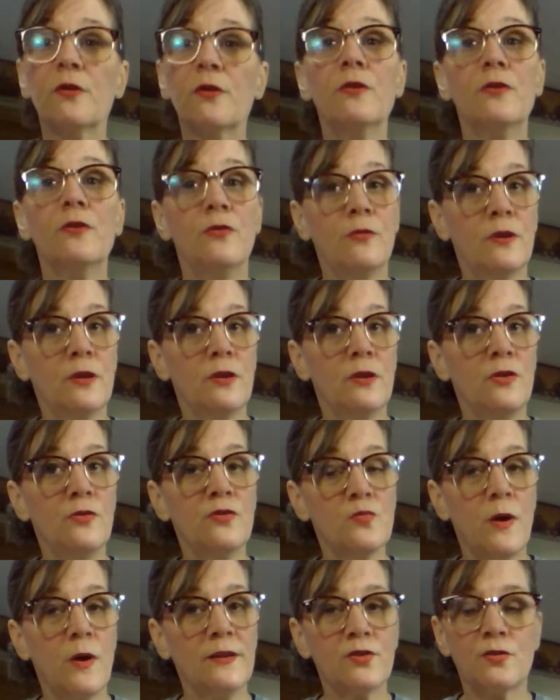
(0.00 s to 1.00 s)
You can use
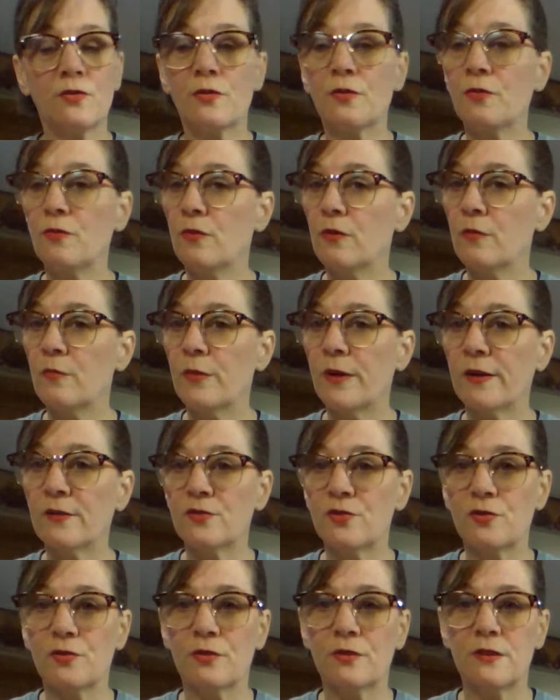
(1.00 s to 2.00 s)
white sugar or brown
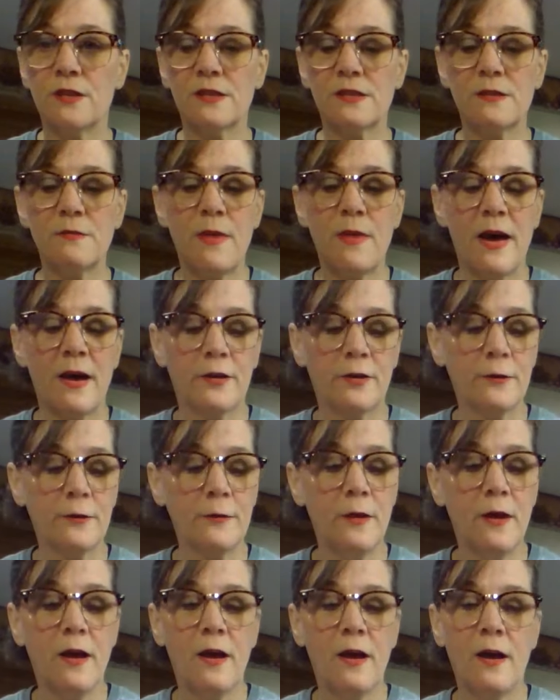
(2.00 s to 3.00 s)
sugar, doesn't matter.
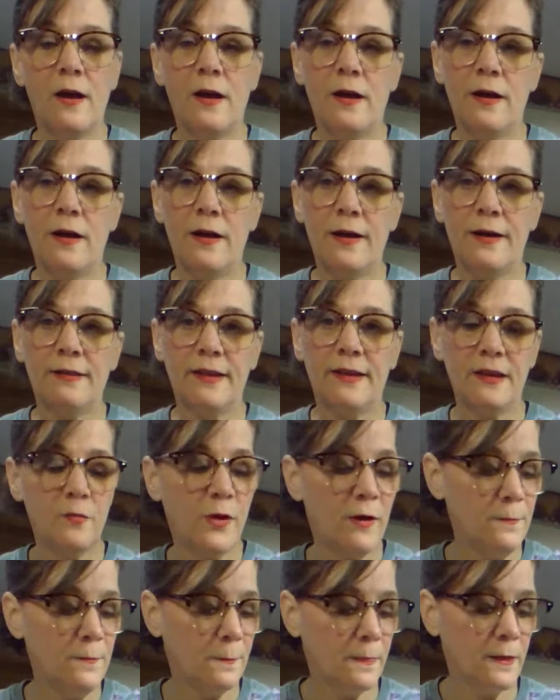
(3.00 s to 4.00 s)
I like the
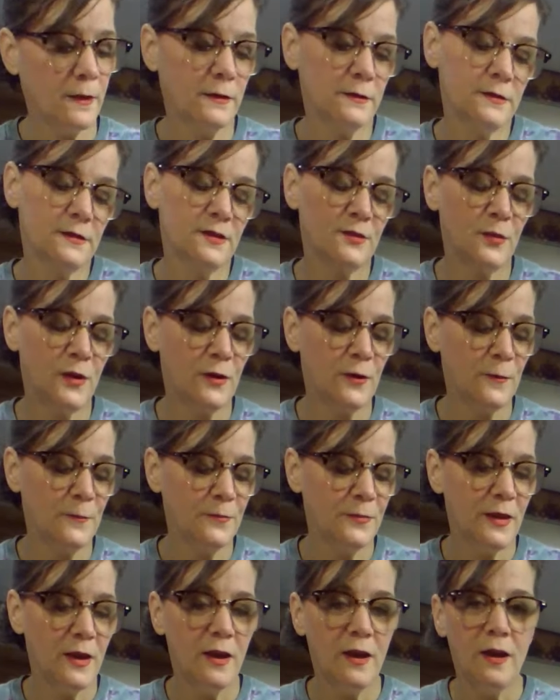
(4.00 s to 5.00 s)
brown, it's sweeter.
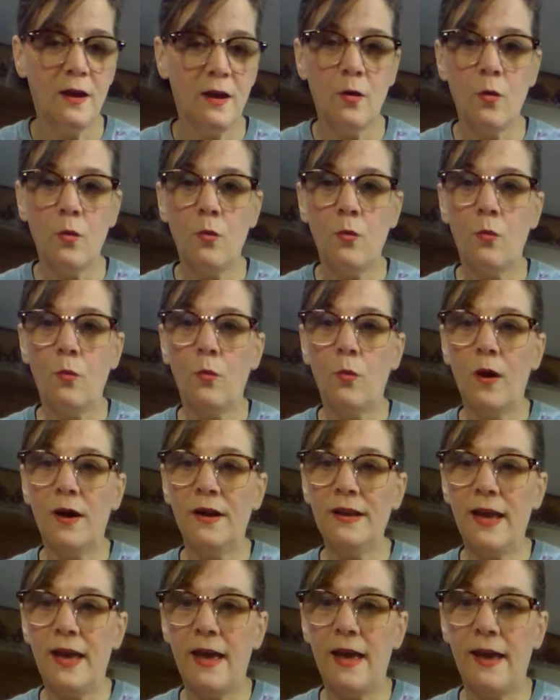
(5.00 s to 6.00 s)

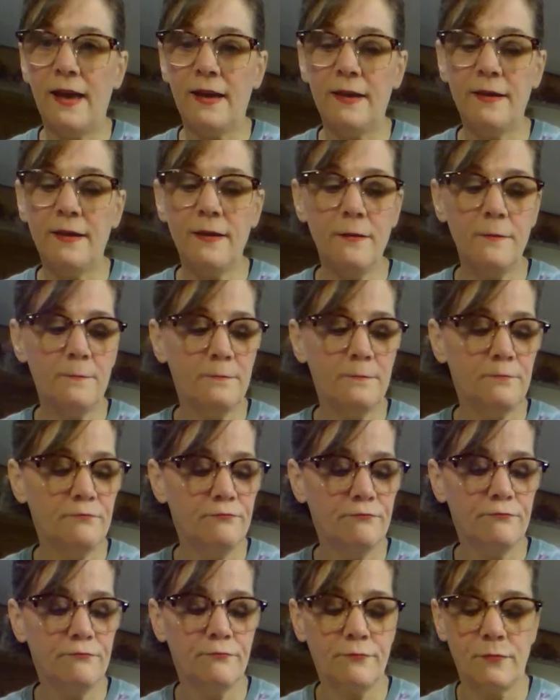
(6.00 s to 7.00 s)
1 egg,
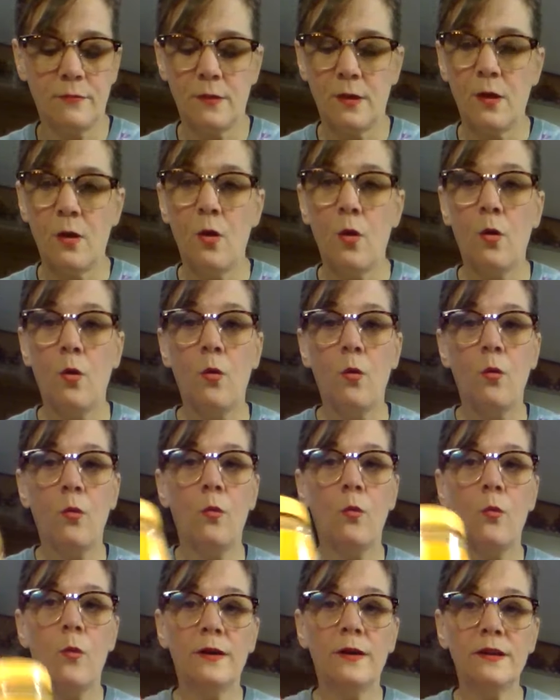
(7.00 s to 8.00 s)

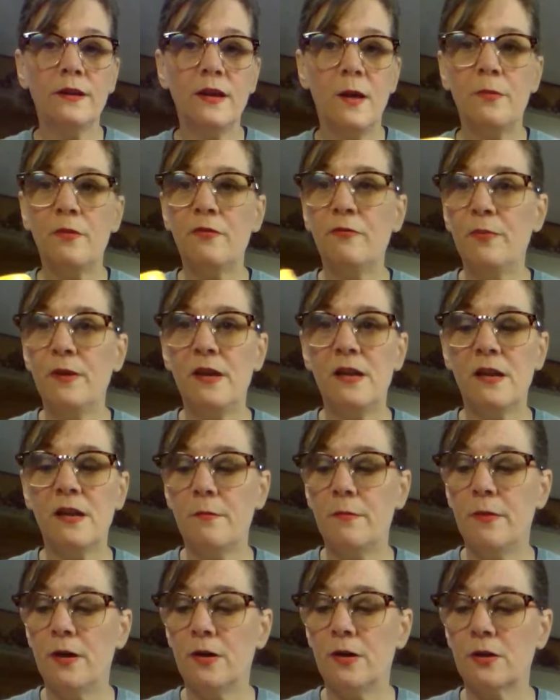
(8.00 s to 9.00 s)
1 cup of
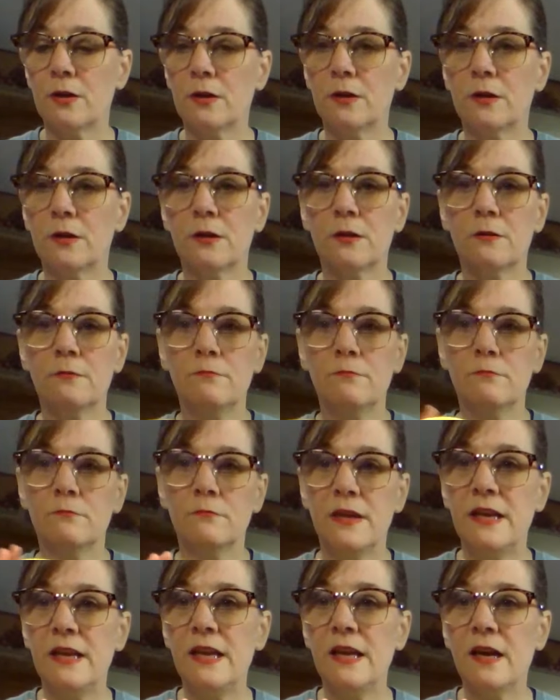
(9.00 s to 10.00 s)
peanut butter,
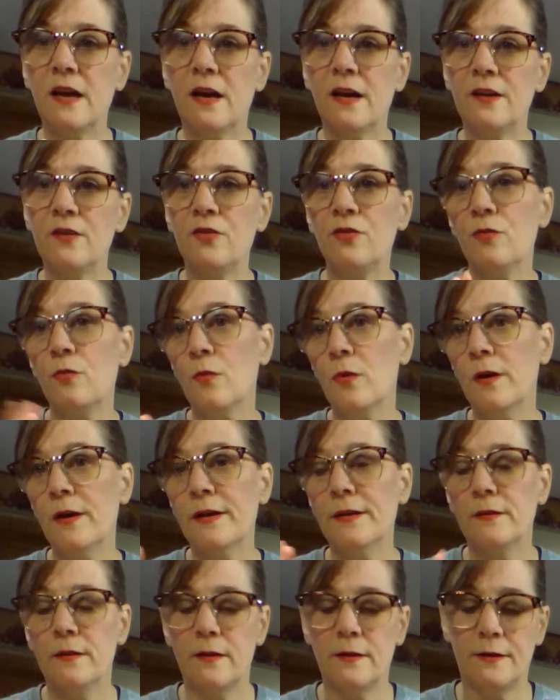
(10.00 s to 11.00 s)
any kind you want.